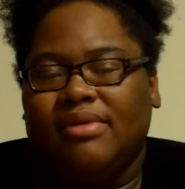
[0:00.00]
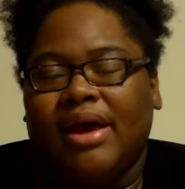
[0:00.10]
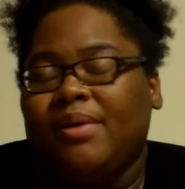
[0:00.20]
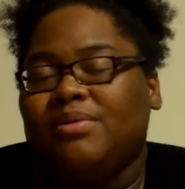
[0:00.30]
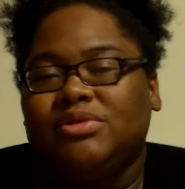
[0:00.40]

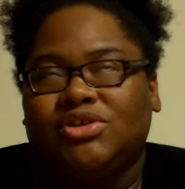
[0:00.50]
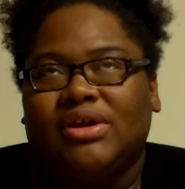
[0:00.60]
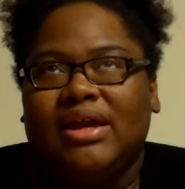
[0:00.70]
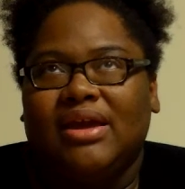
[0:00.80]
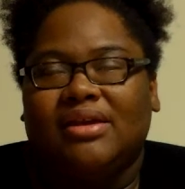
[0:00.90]
how old's your
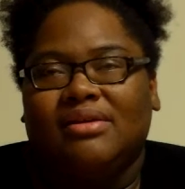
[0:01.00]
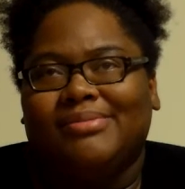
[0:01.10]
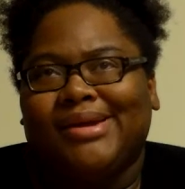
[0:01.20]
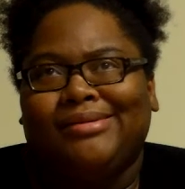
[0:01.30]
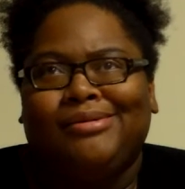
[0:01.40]
kid? And
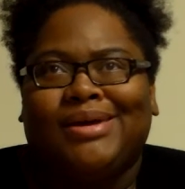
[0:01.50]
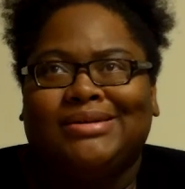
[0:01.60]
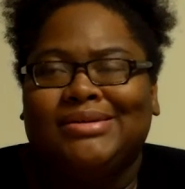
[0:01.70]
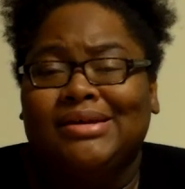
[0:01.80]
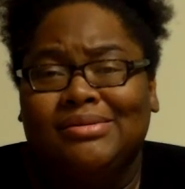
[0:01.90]
I'm like, do I
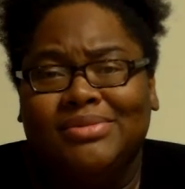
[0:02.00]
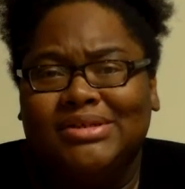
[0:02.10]
tell them